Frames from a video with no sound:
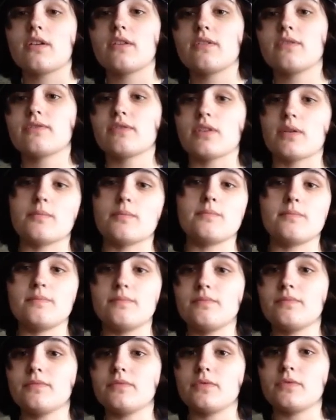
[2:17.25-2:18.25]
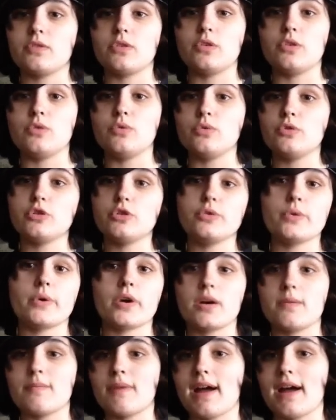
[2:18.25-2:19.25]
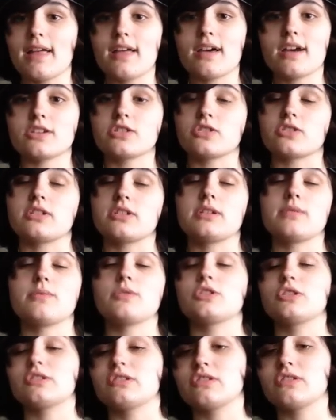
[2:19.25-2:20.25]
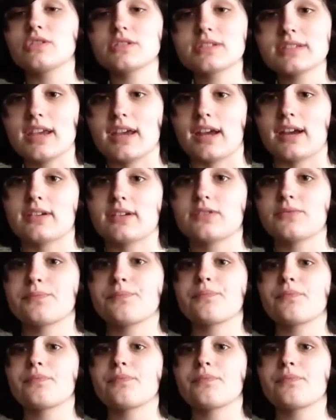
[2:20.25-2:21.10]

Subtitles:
from who you are biologically, which is your sex.